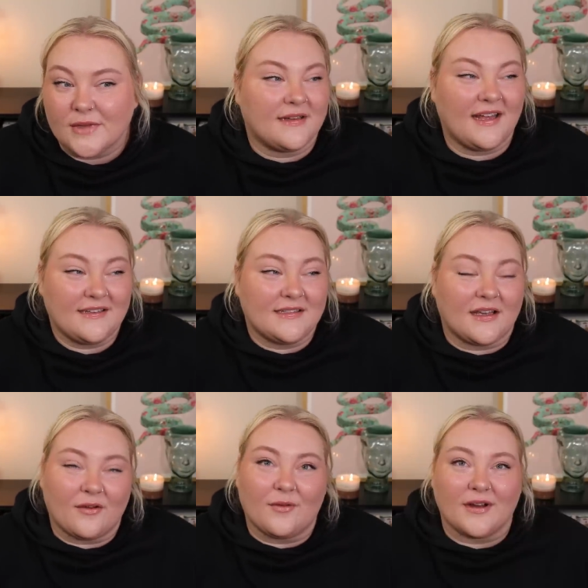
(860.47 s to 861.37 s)
That's
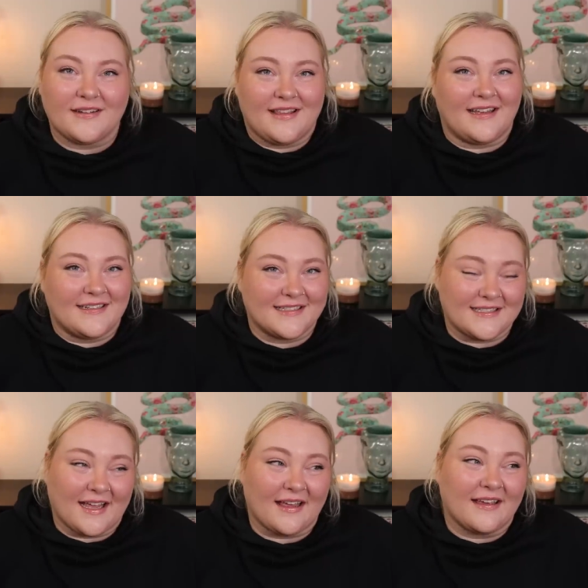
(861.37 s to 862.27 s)
like a weird thing to
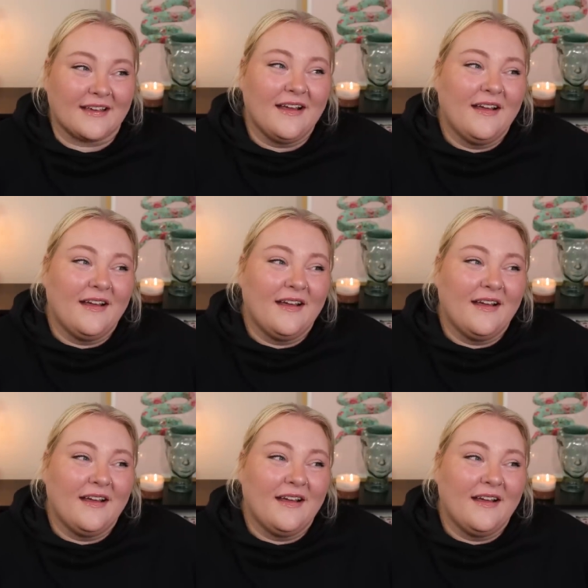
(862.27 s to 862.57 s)
say.